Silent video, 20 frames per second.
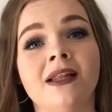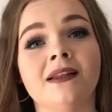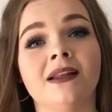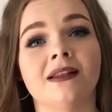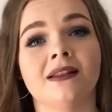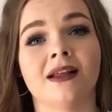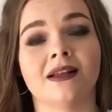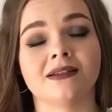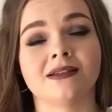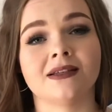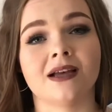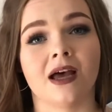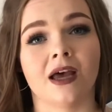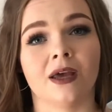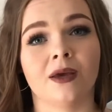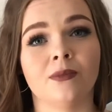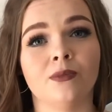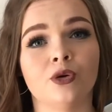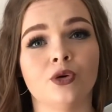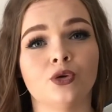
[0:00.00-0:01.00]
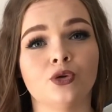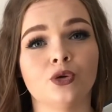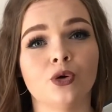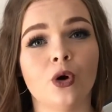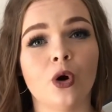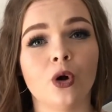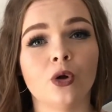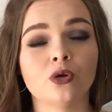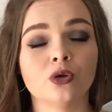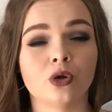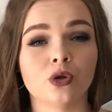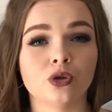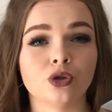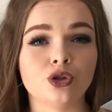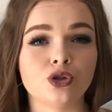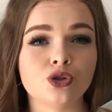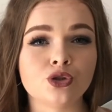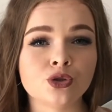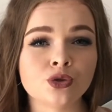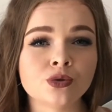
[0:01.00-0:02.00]
that time could hold only
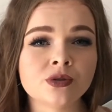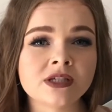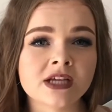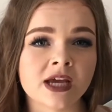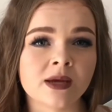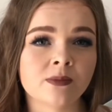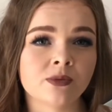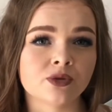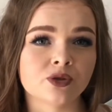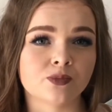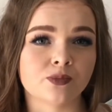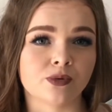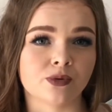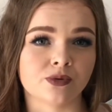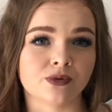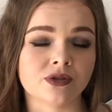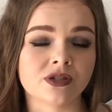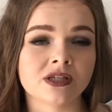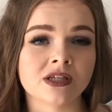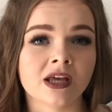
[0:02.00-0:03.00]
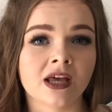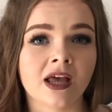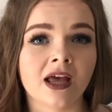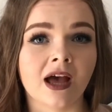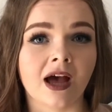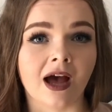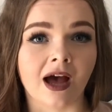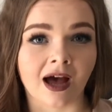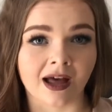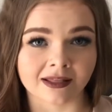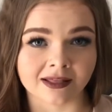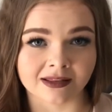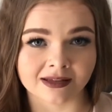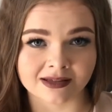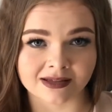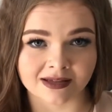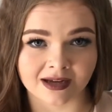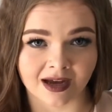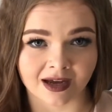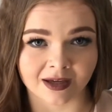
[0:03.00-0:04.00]
2 tablespoons at the
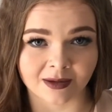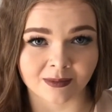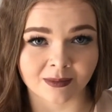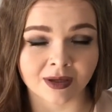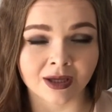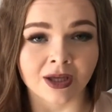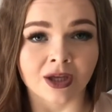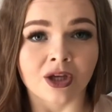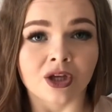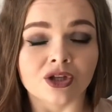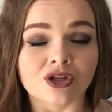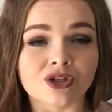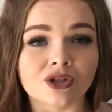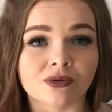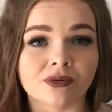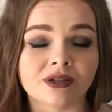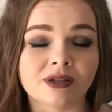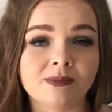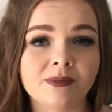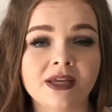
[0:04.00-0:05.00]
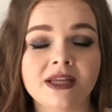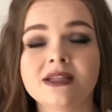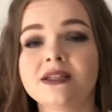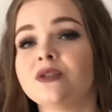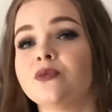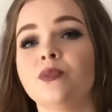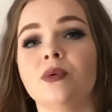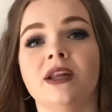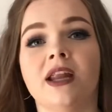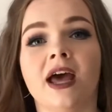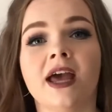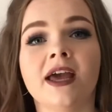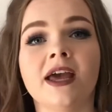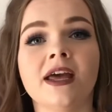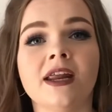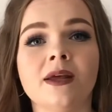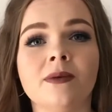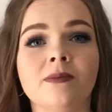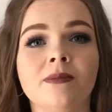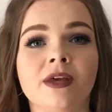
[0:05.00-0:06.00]
time. So it means when I had
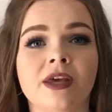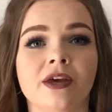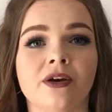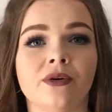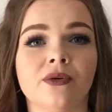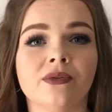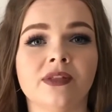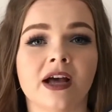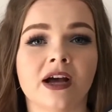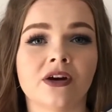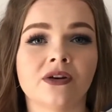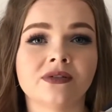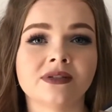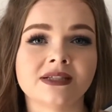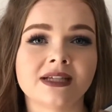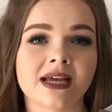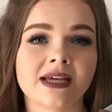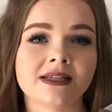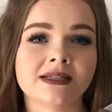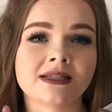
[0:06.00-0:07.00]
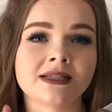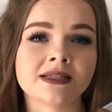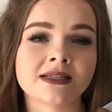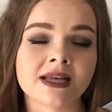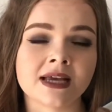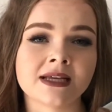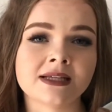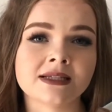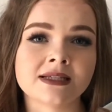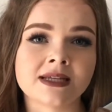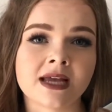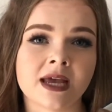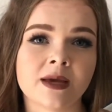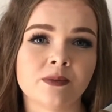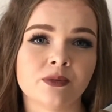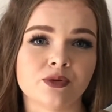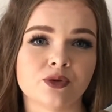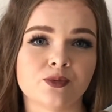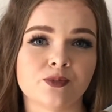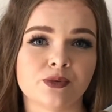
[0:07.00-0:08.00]
a meal that contains 6
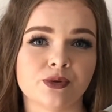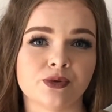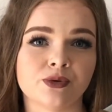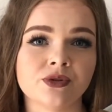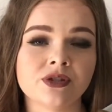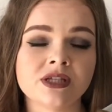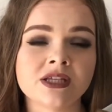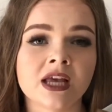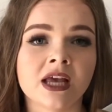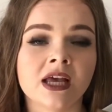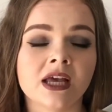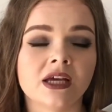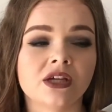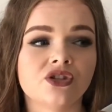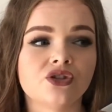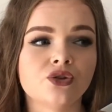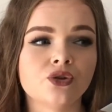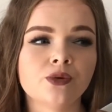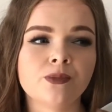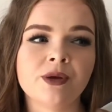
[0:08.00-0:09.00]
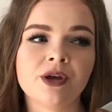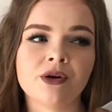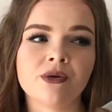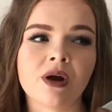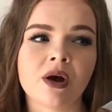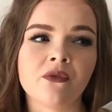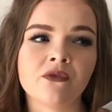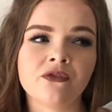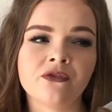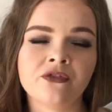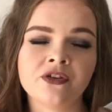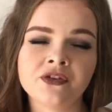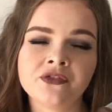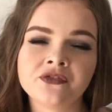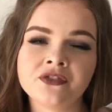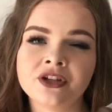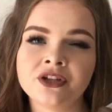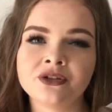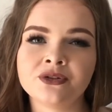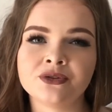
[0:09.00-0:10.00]
tablespoons, it took me around
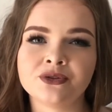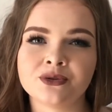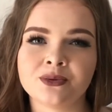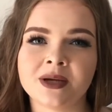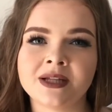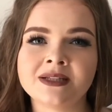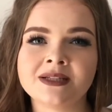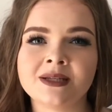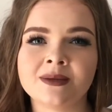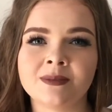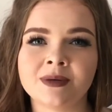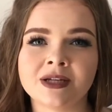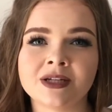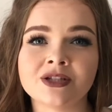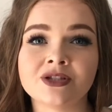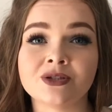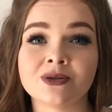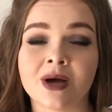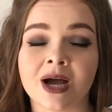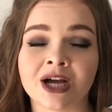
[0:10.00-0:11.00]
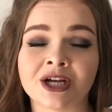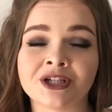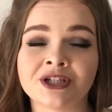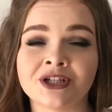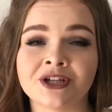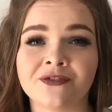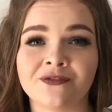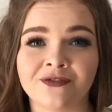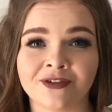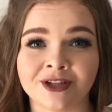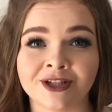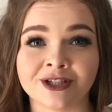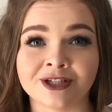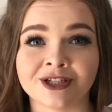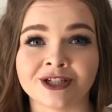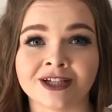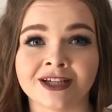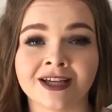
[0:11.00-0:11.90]
15 to 20 minutes to actually finish it.